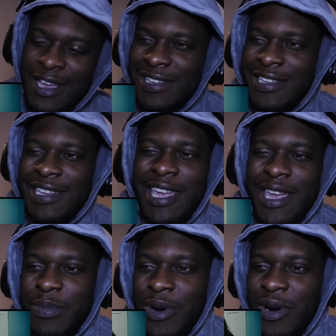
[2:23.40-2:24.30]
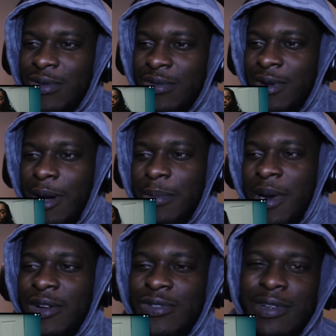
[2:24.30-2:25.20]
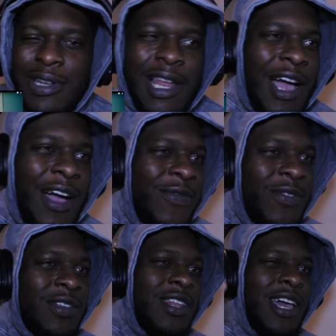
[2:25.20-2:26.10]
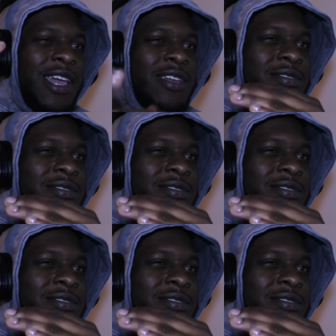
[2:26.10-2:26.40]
yeah, bro. I'm not gonna lie. I feel like